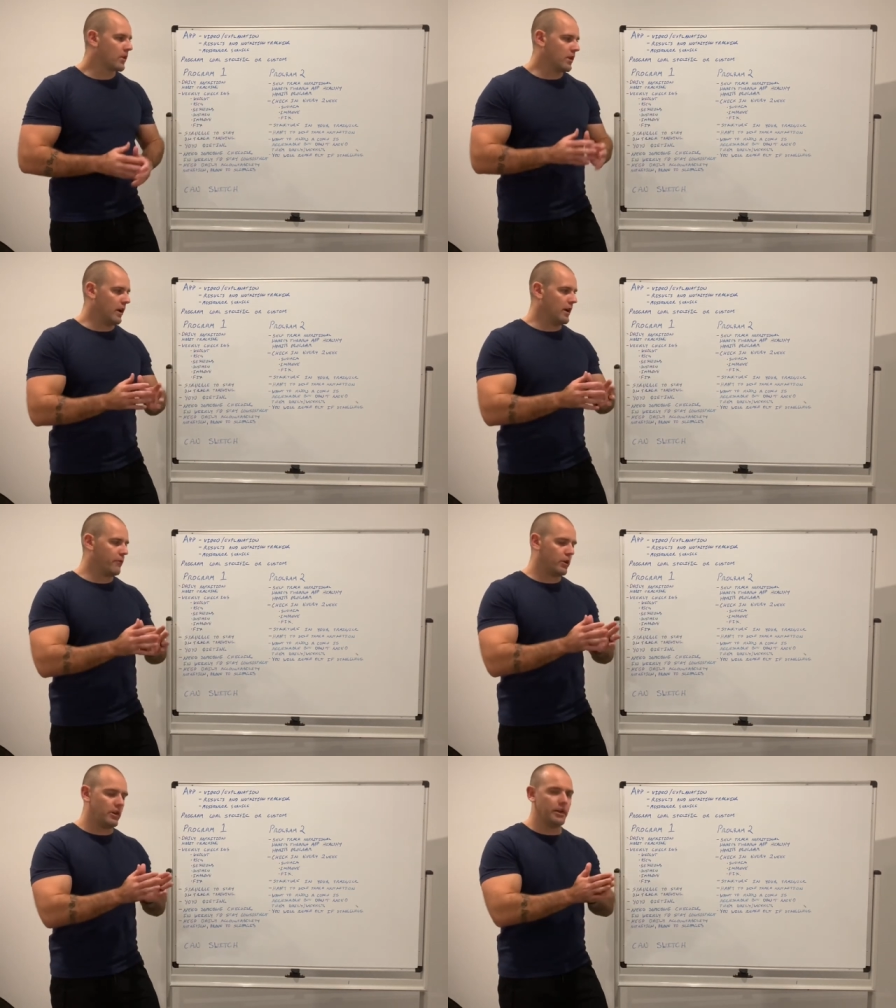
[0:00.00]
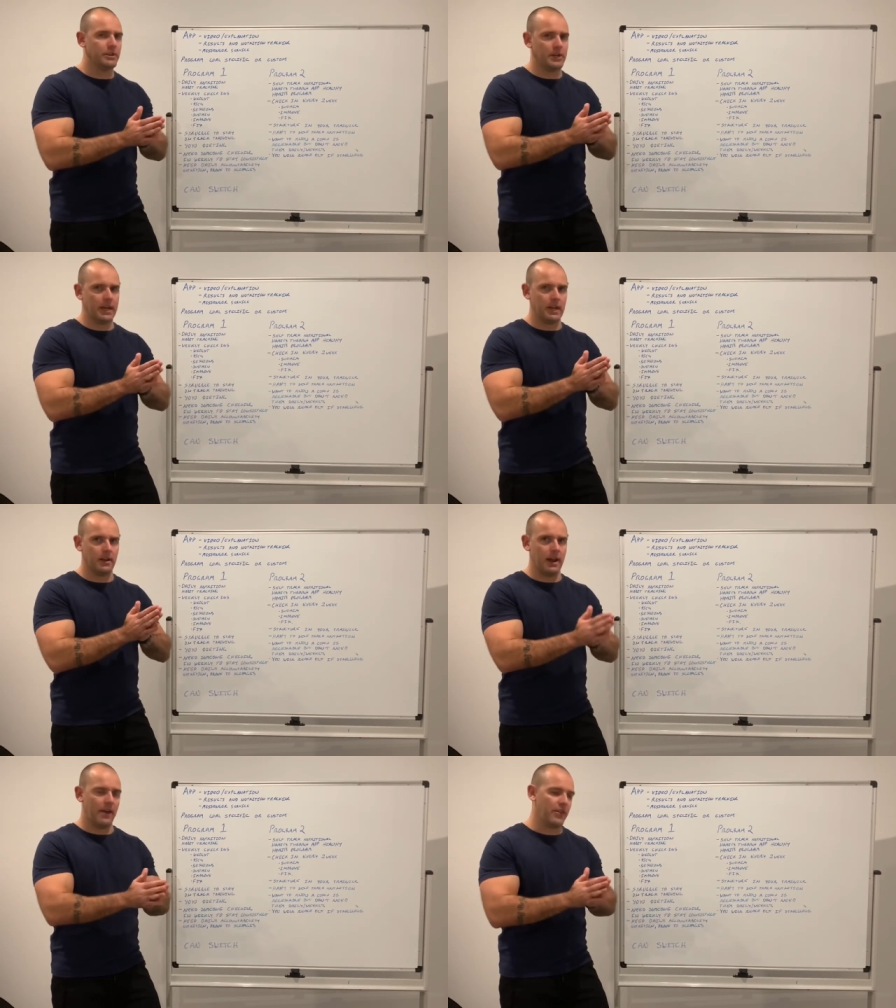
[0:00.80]
you know, if you do your check
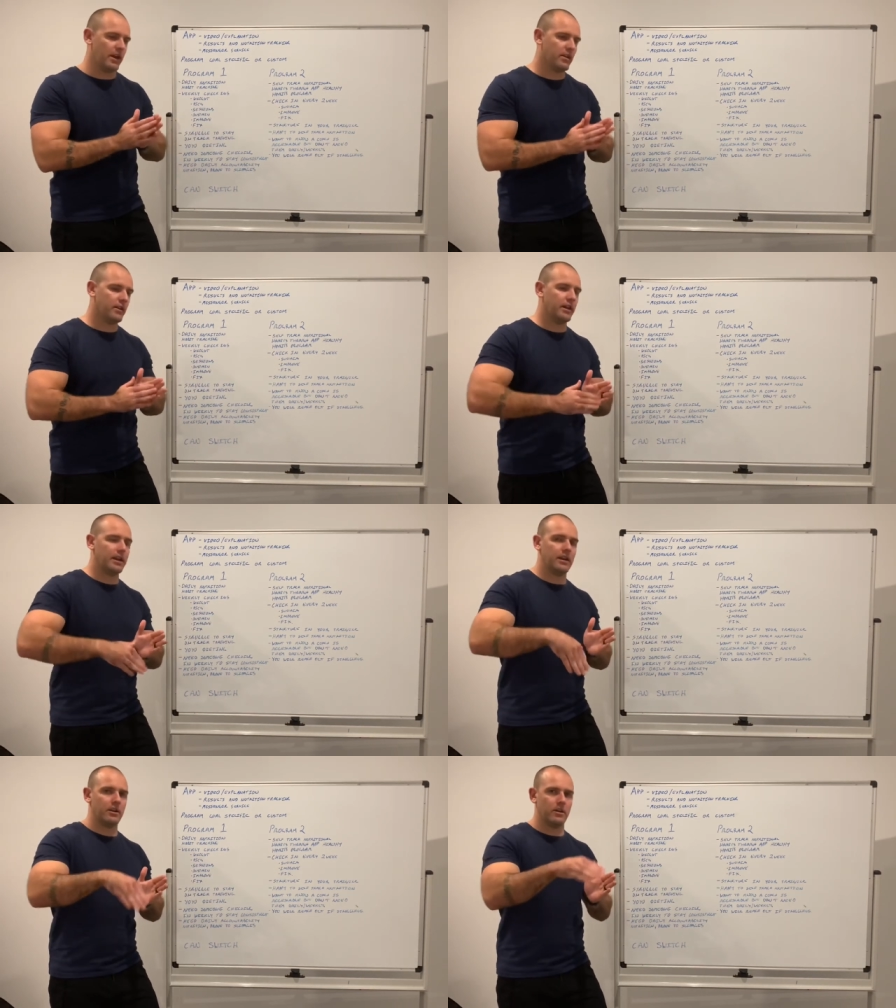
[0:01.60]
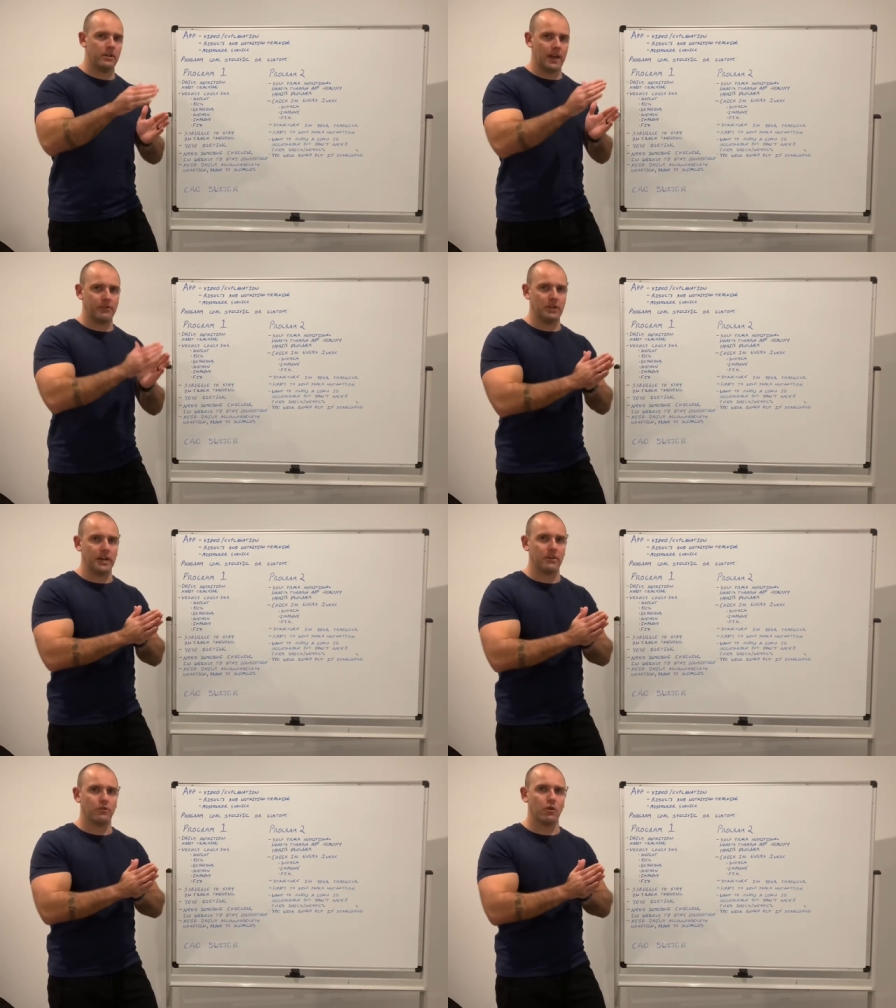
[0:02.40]
in and then you have a
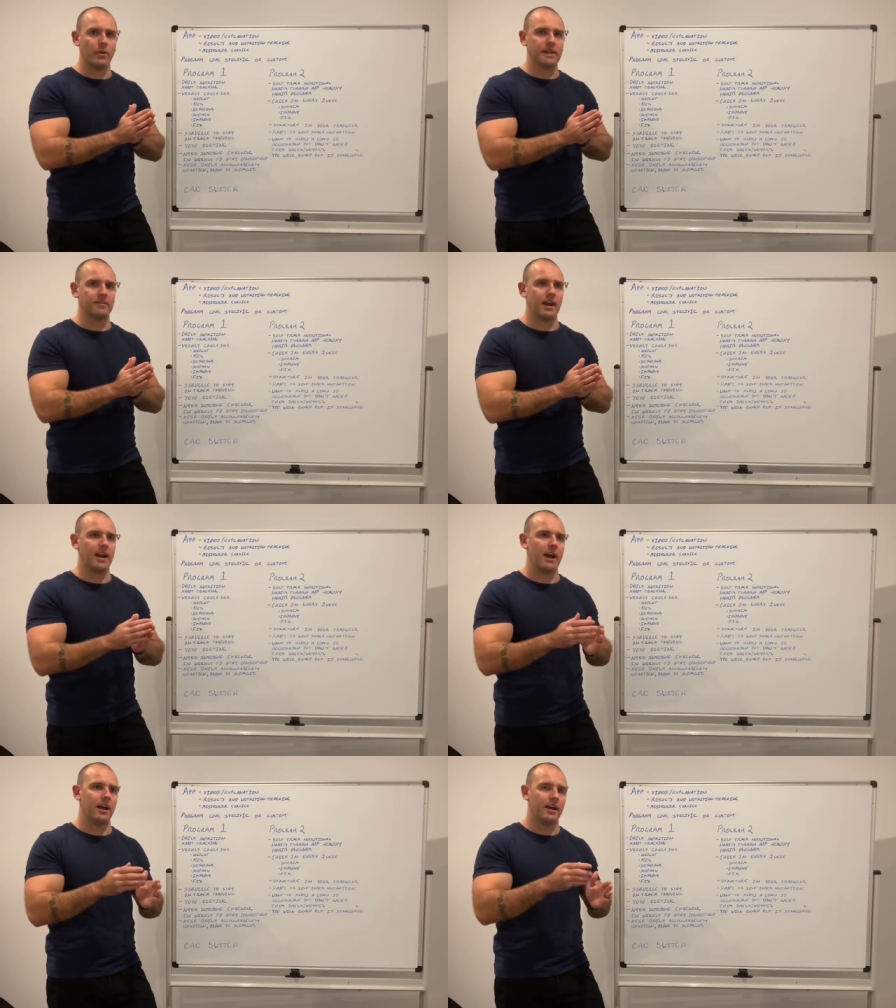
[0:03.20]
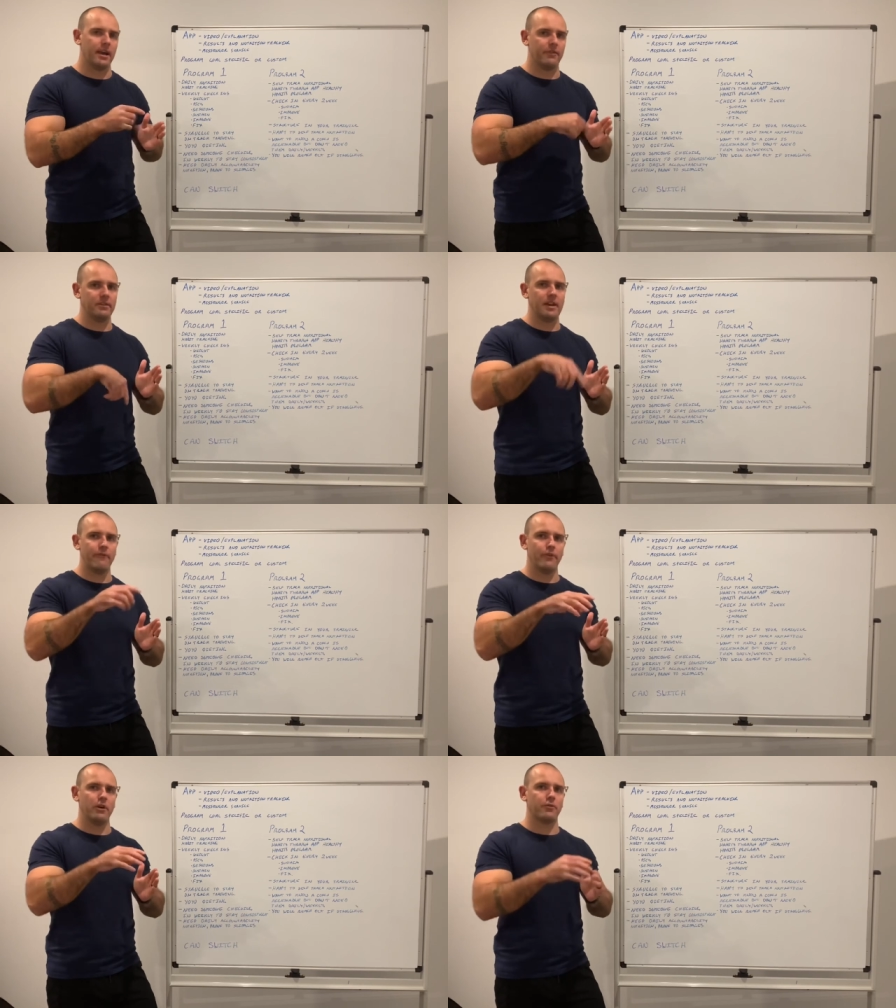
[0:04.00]
check in two weeks later, if it's
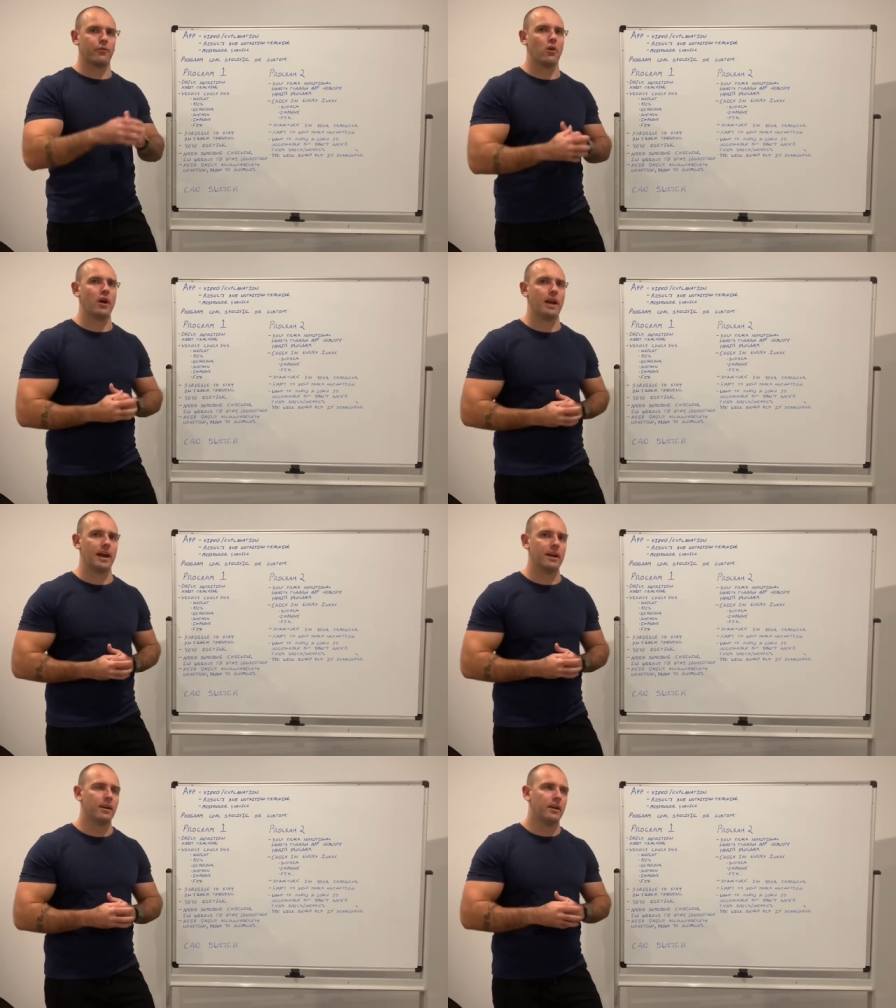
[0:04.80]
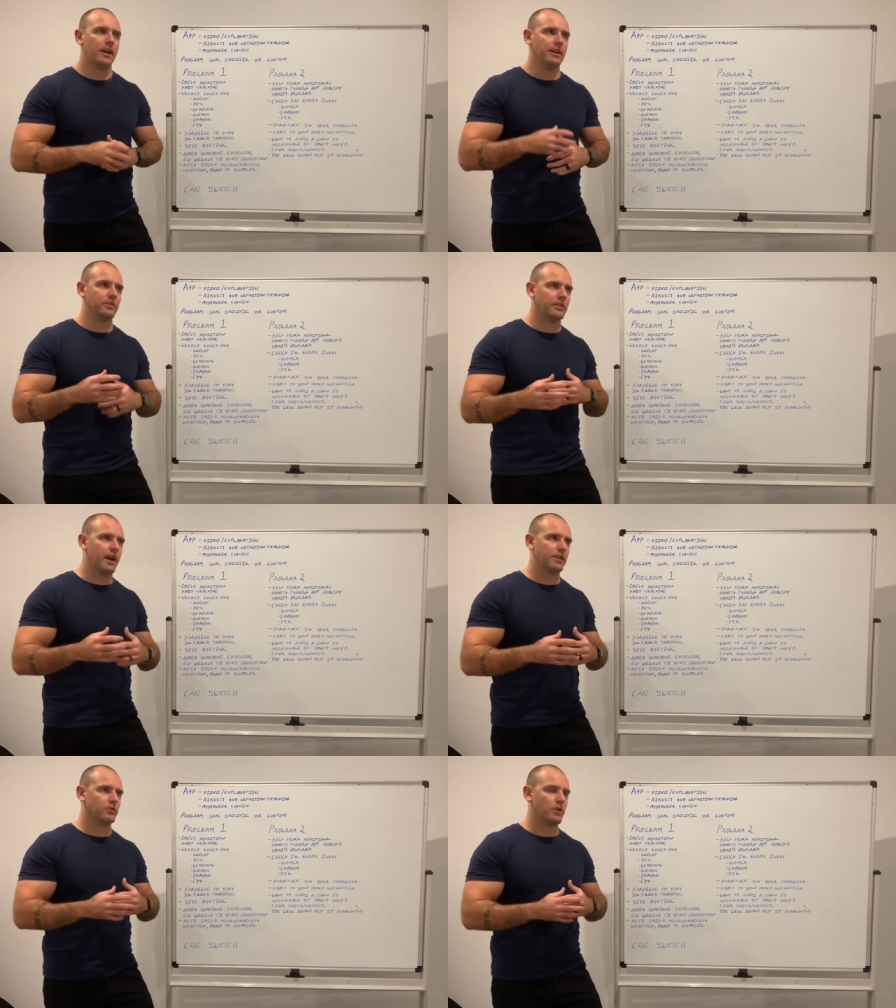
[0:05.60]
that first Friday and you're
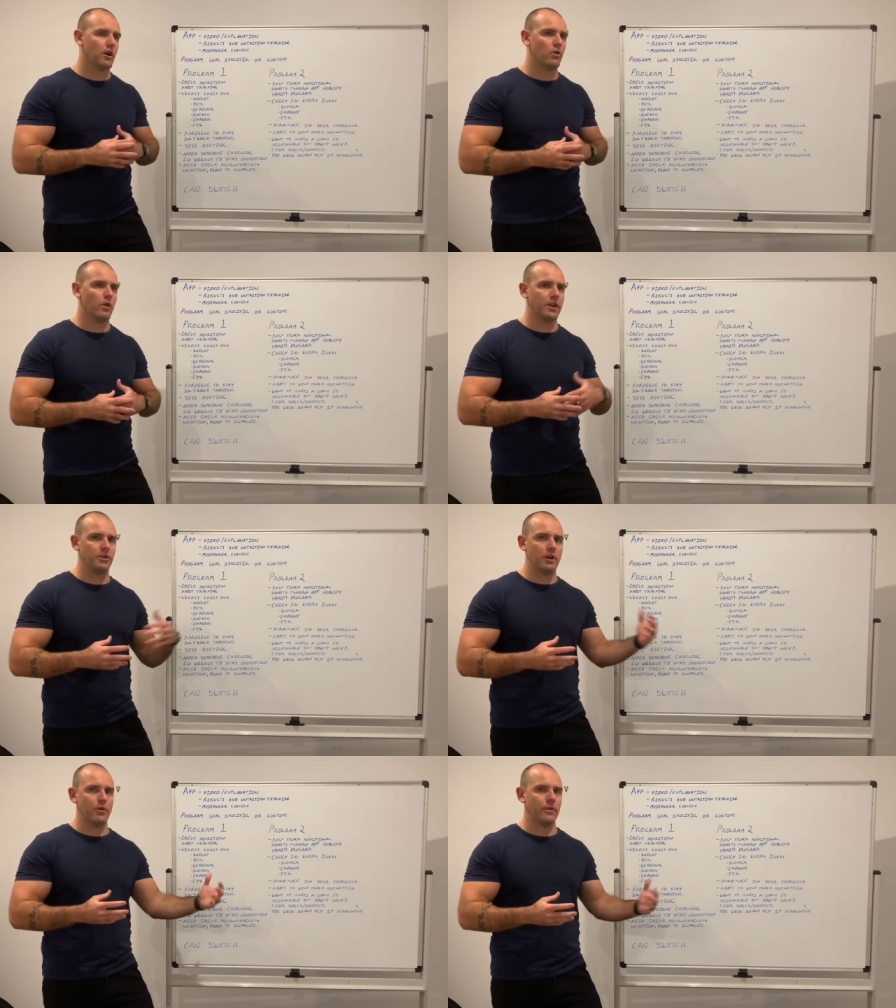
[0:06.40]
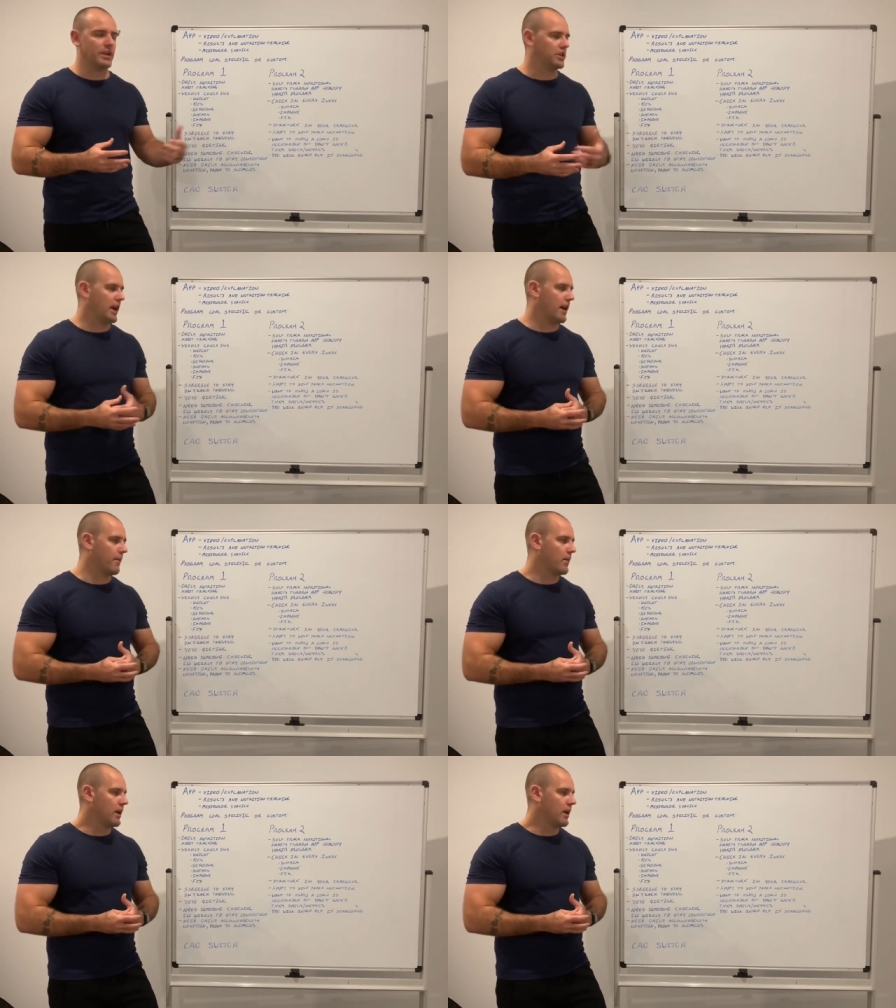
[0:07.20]
starting to struggle and you don't reach out,